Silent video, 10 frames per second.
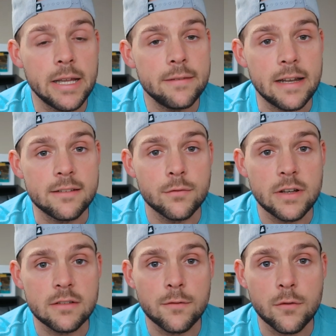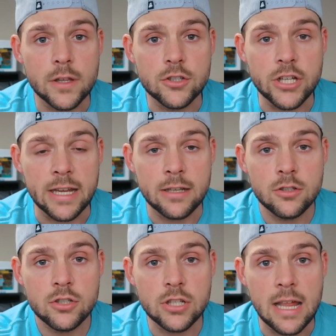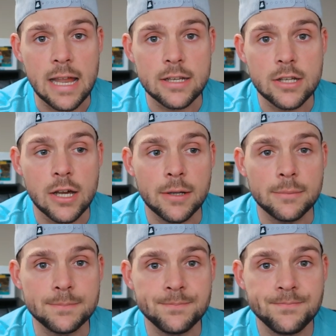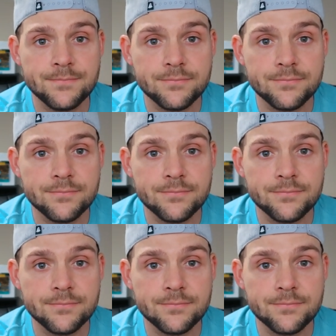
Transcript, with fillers: yeah, that's the reason for the change, and um,